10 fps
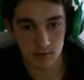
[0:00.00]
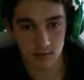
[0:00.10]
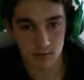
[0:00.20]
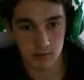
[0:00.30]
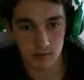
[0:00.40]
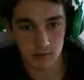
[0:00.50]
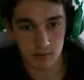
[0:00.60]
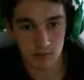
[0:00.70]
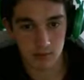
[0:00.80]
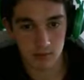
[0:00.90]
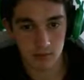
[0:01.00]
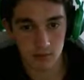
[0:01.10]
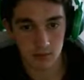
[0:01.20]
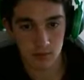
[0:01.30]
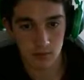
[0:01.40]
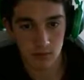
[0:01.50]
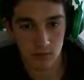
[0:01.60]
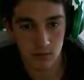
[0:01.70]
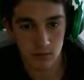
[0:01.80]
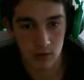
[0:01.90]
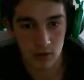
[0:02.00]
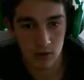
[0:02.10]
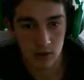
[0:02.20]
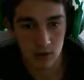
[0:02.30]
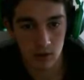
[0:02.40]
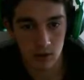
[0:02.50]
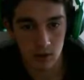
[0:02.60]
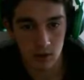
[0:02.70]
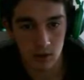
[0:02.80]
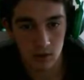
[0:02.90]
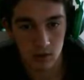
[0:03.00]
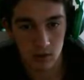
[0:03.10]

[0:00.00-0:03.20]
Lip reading: (silence)